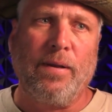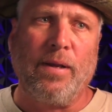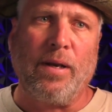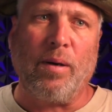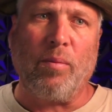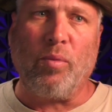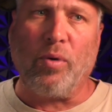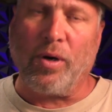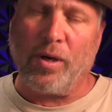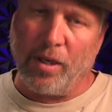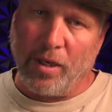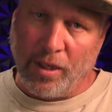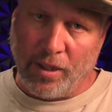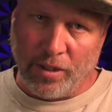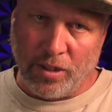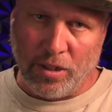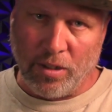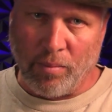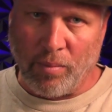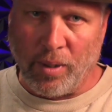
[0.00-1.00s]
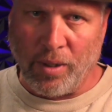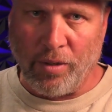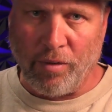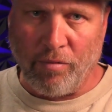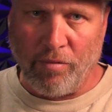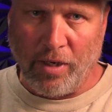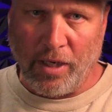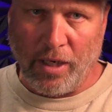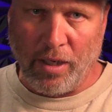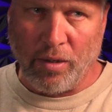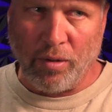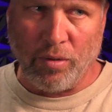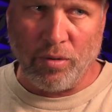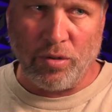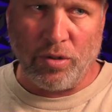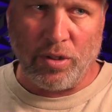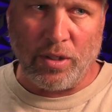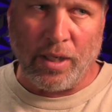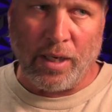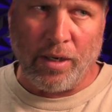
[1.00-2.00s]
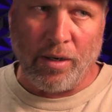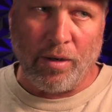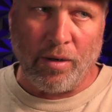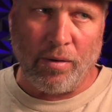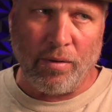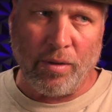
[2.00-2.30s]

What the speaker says: I'm working on some other videos that are